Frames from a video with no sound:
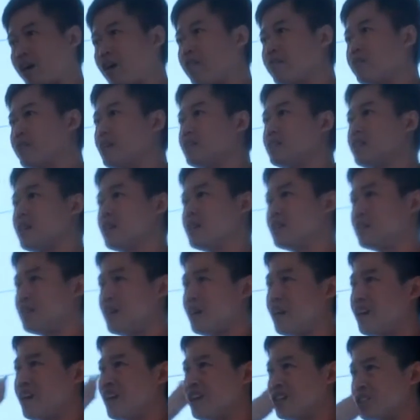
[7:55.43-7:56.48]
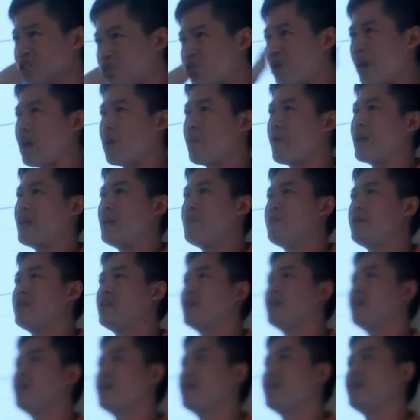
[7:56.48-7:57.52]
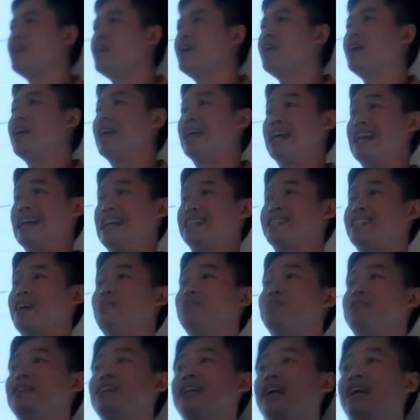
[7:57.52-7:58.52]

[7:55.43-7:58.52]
of this is straight away, immediately, it is something